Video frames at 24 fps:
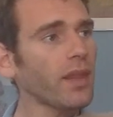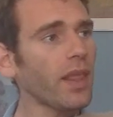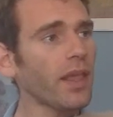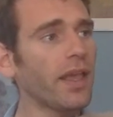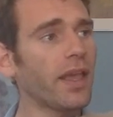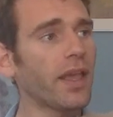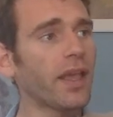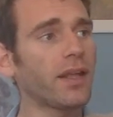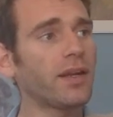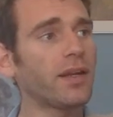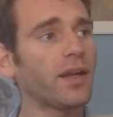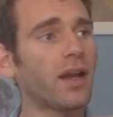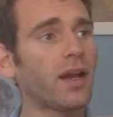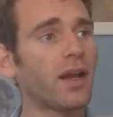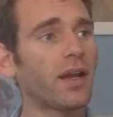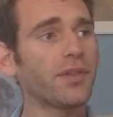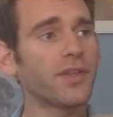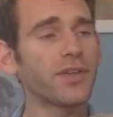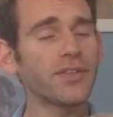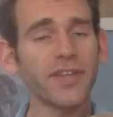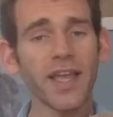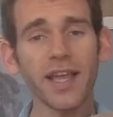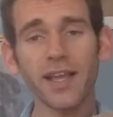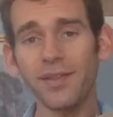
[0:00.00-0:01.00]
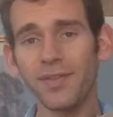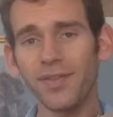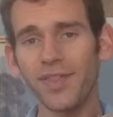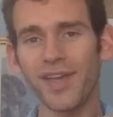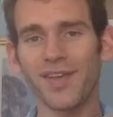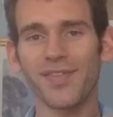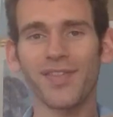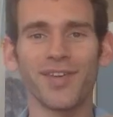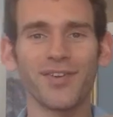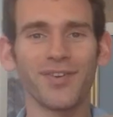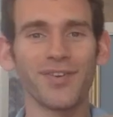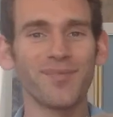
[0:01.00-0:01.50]
And the second
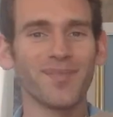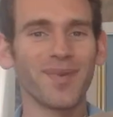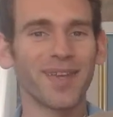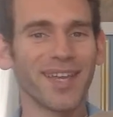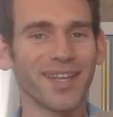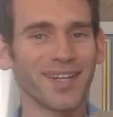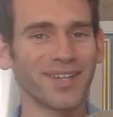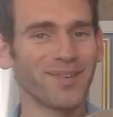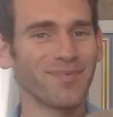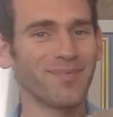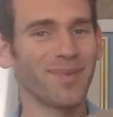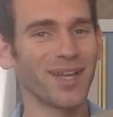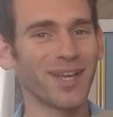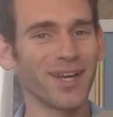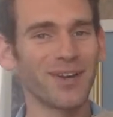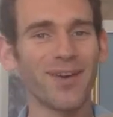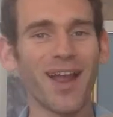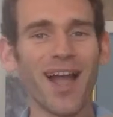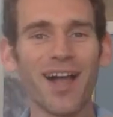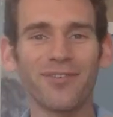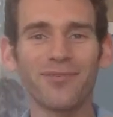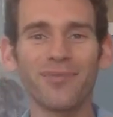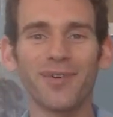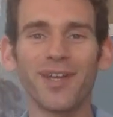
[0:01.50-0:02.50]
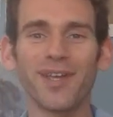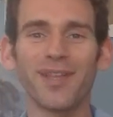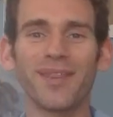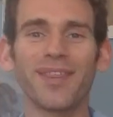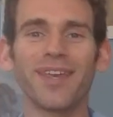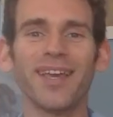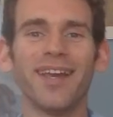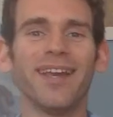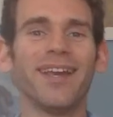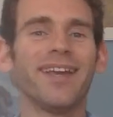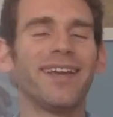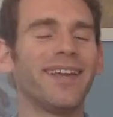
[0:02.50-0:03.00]
thing that you begin to play around with
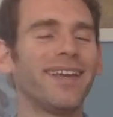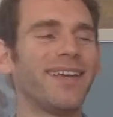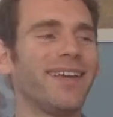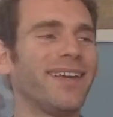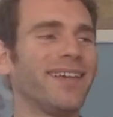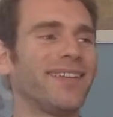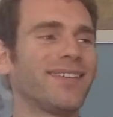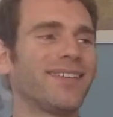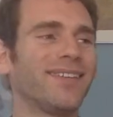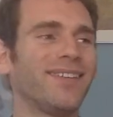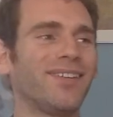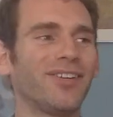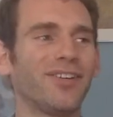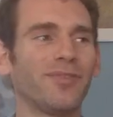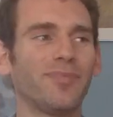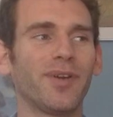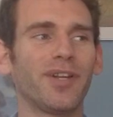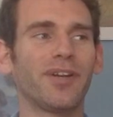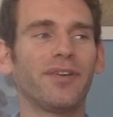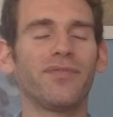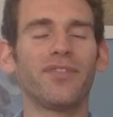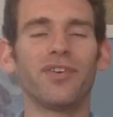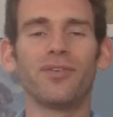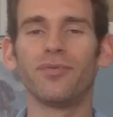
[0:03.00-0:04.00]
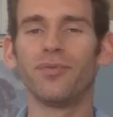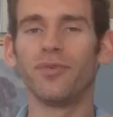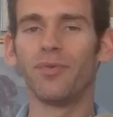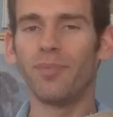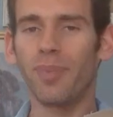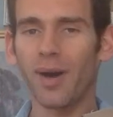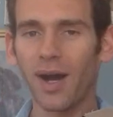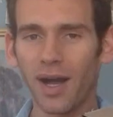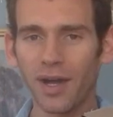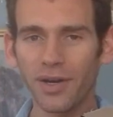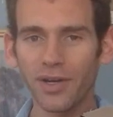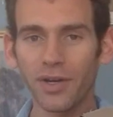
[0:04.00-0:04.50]
is a little bit of the
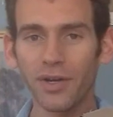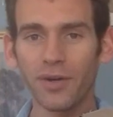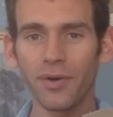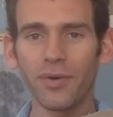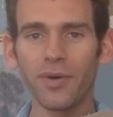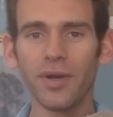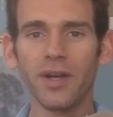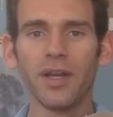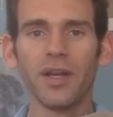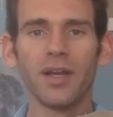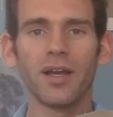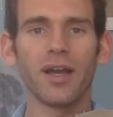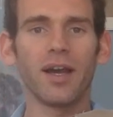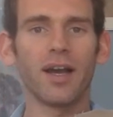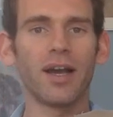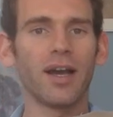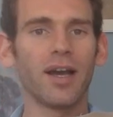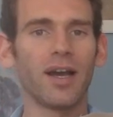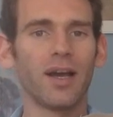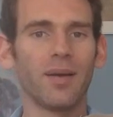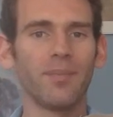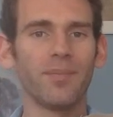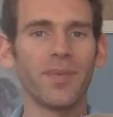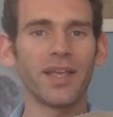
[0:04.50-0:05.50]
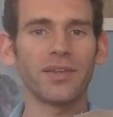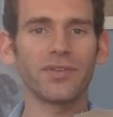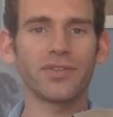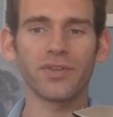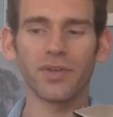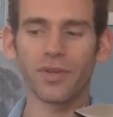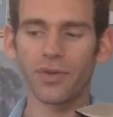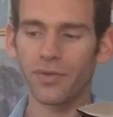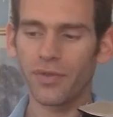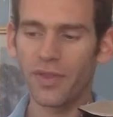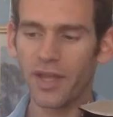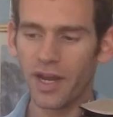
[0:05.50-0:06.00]
rubato. And
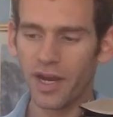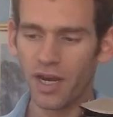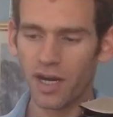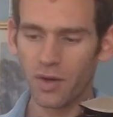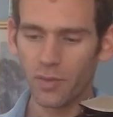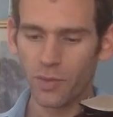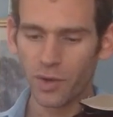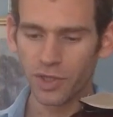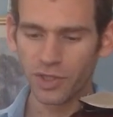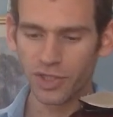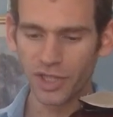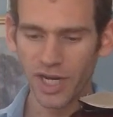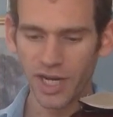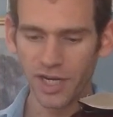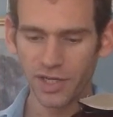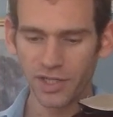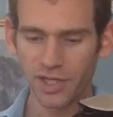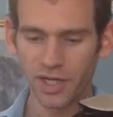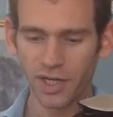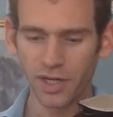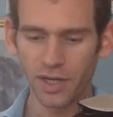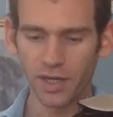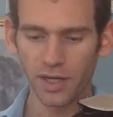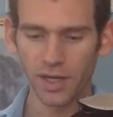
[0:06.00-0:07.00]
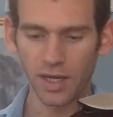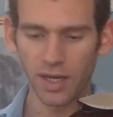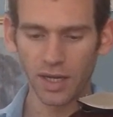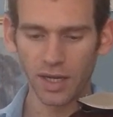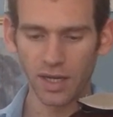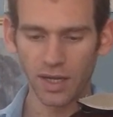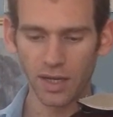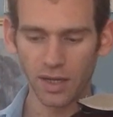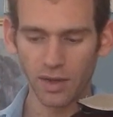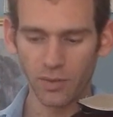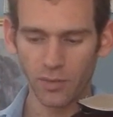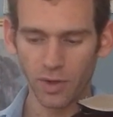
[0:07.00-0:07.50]
so there
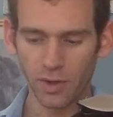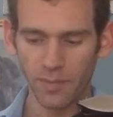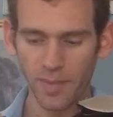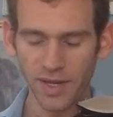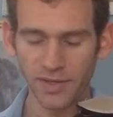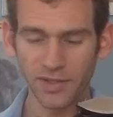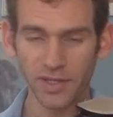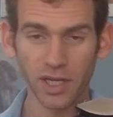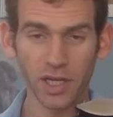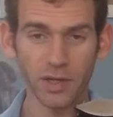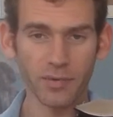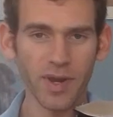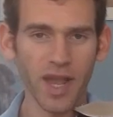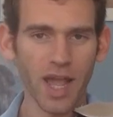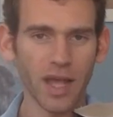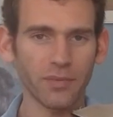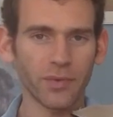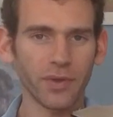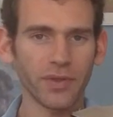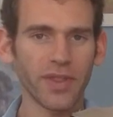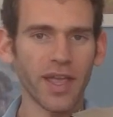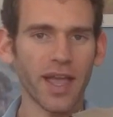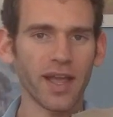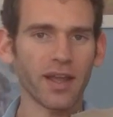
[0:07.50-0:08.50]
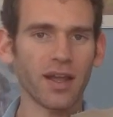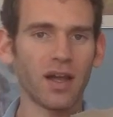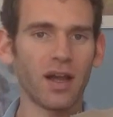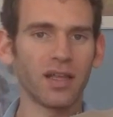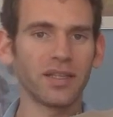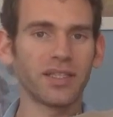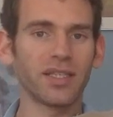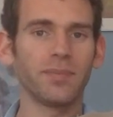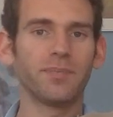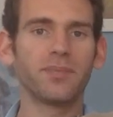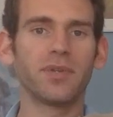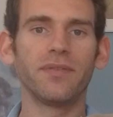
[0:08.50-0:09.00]
we're messing around with that
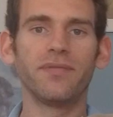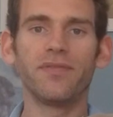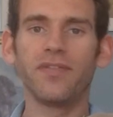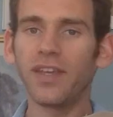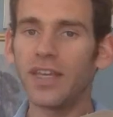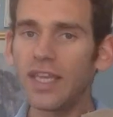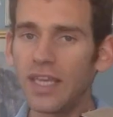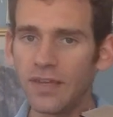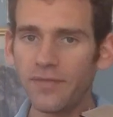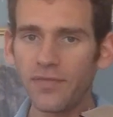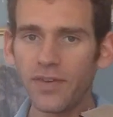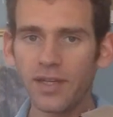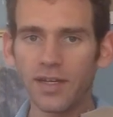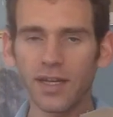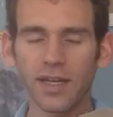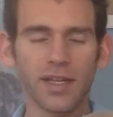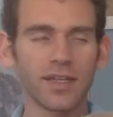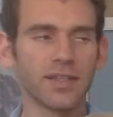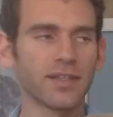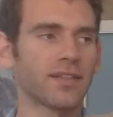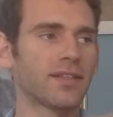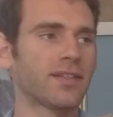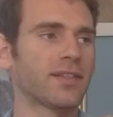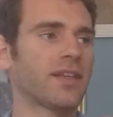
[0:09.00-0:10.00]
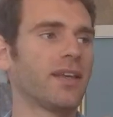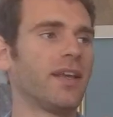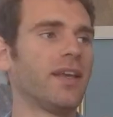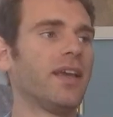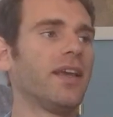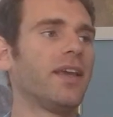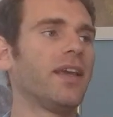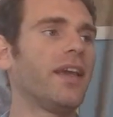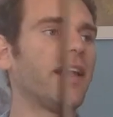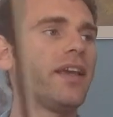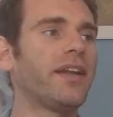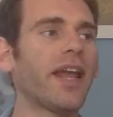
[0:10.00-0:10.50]
concept of evenness.
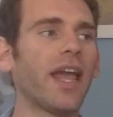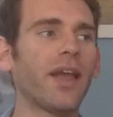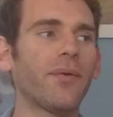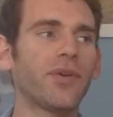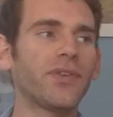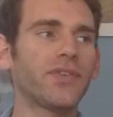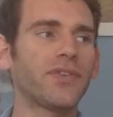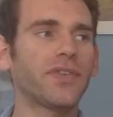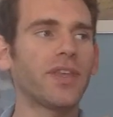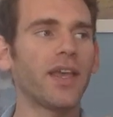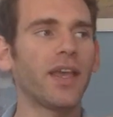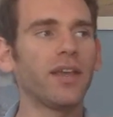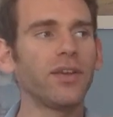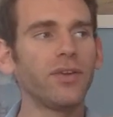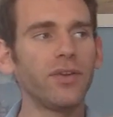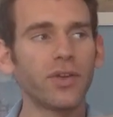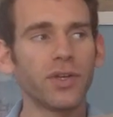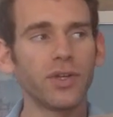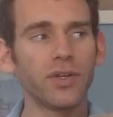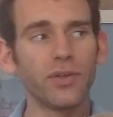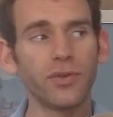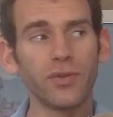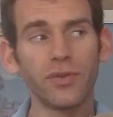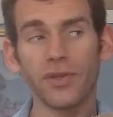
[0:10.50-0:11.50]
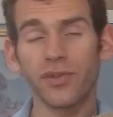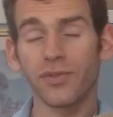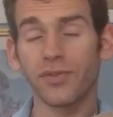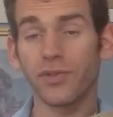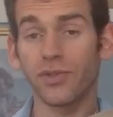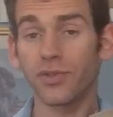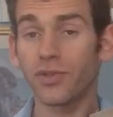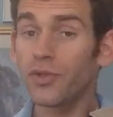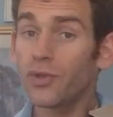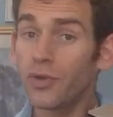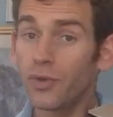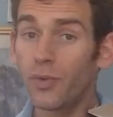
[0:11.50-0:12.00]
And I would say you can do this
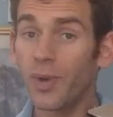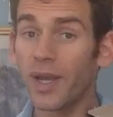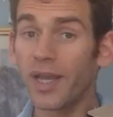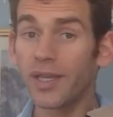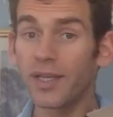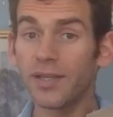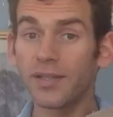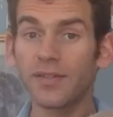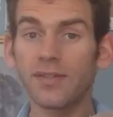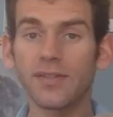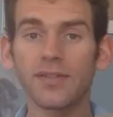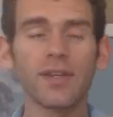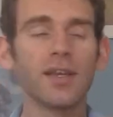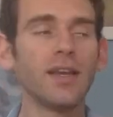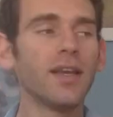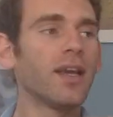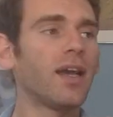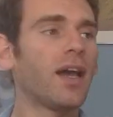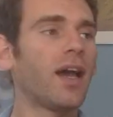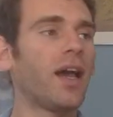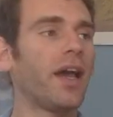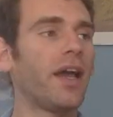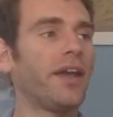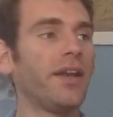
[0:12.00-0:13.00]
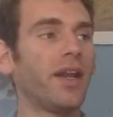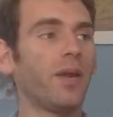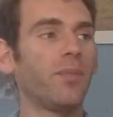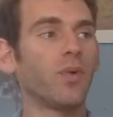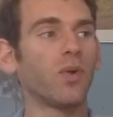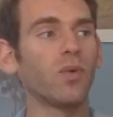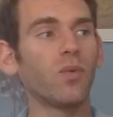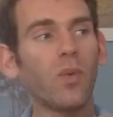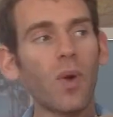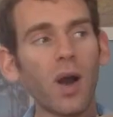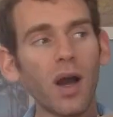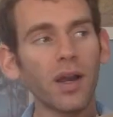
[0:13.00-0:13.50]
in two ways.
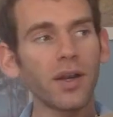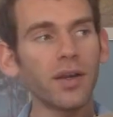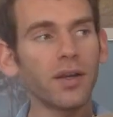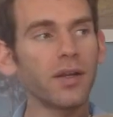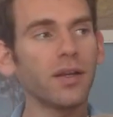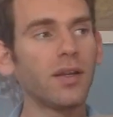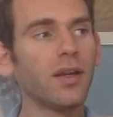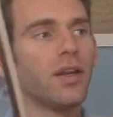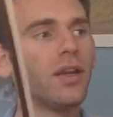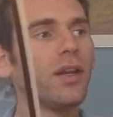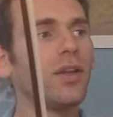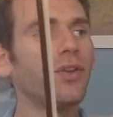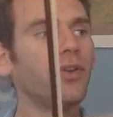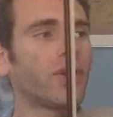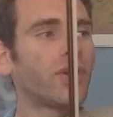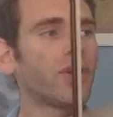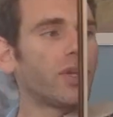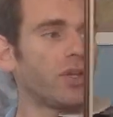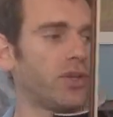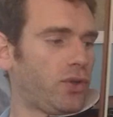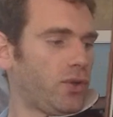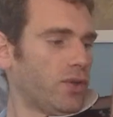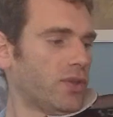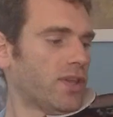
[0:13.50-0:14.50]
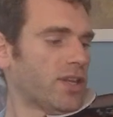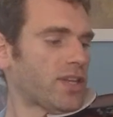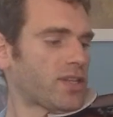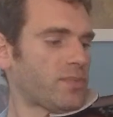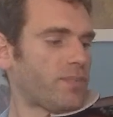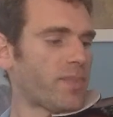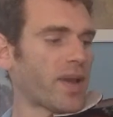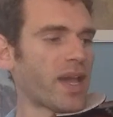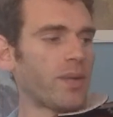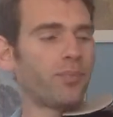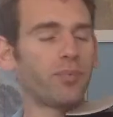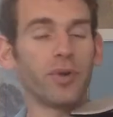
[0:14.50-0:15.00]
Number one, you can do this
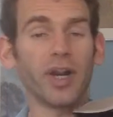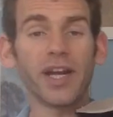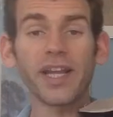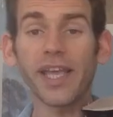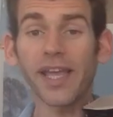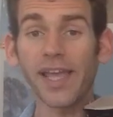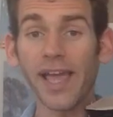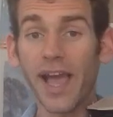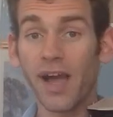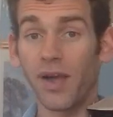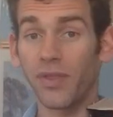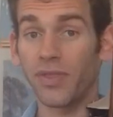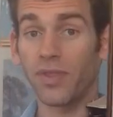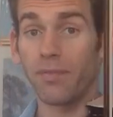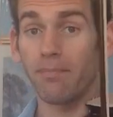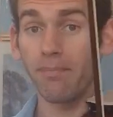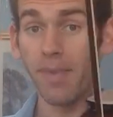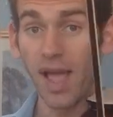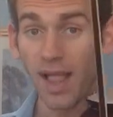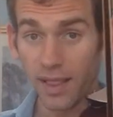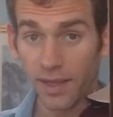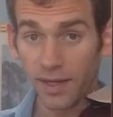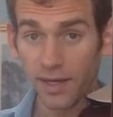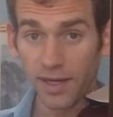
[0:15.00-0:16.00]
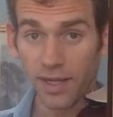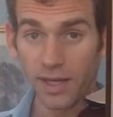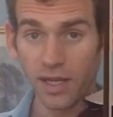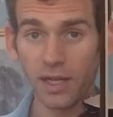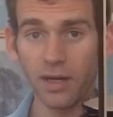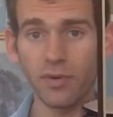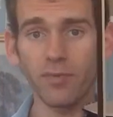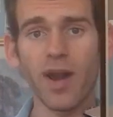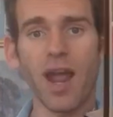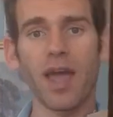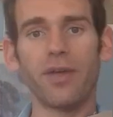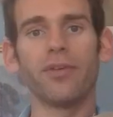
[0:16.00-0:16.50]
by bringing out the melody
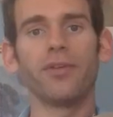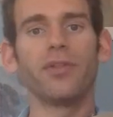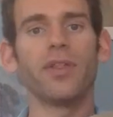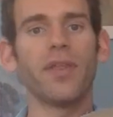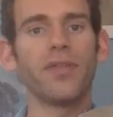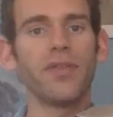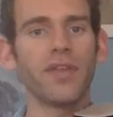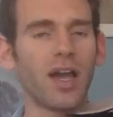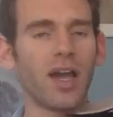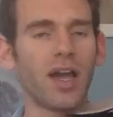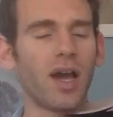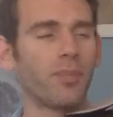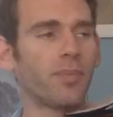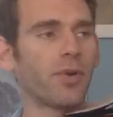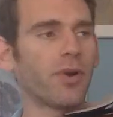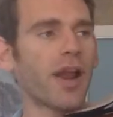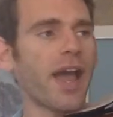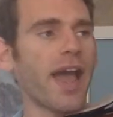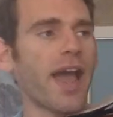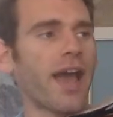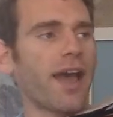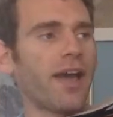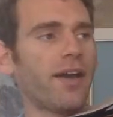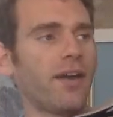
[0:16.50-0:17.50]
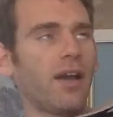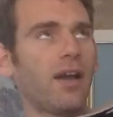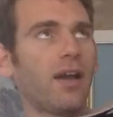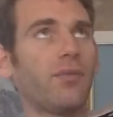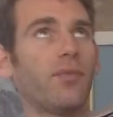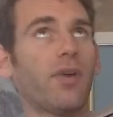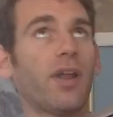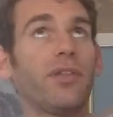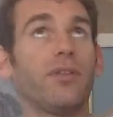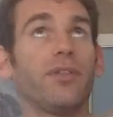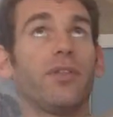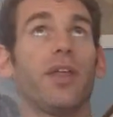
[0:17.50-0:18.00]
rather than the upper half,
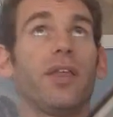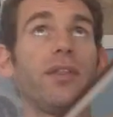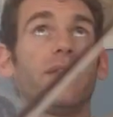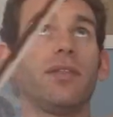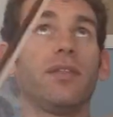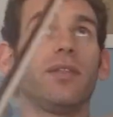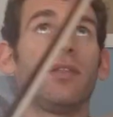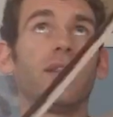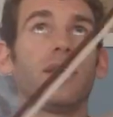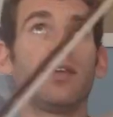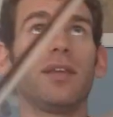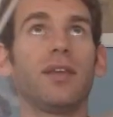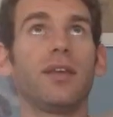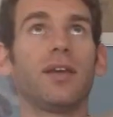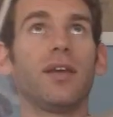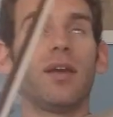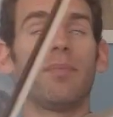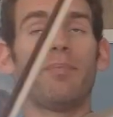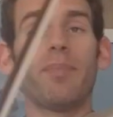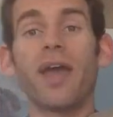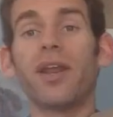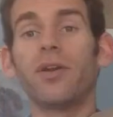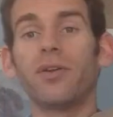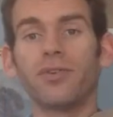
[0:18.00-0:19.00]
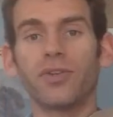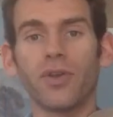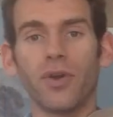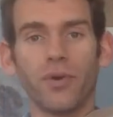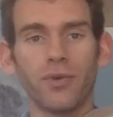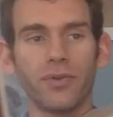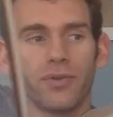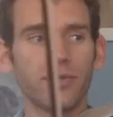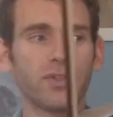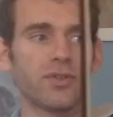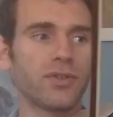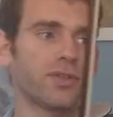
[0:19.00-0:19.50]
rather than the pedal
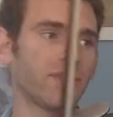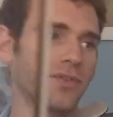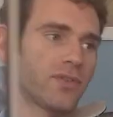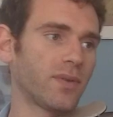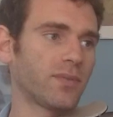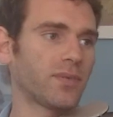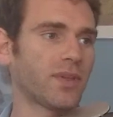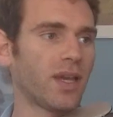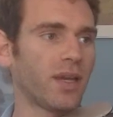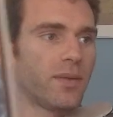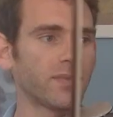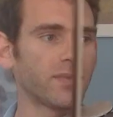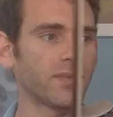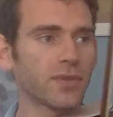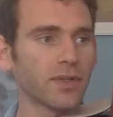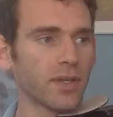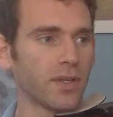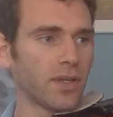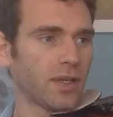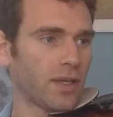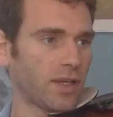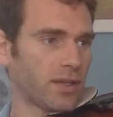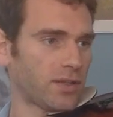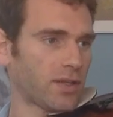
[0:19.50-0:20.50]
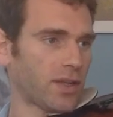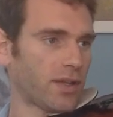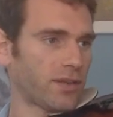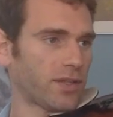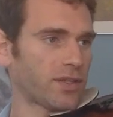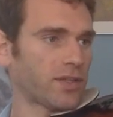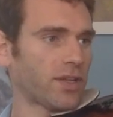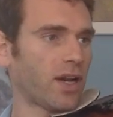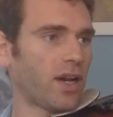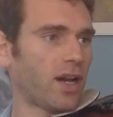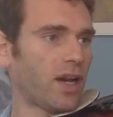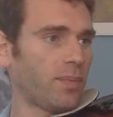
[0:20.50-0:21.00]
tones. Sometimes it's on the
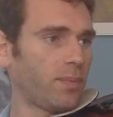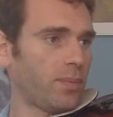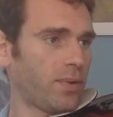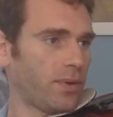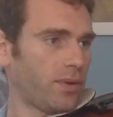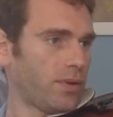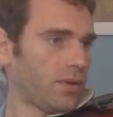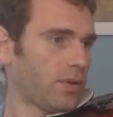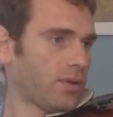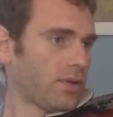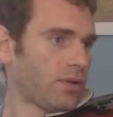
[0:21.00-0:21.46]
top.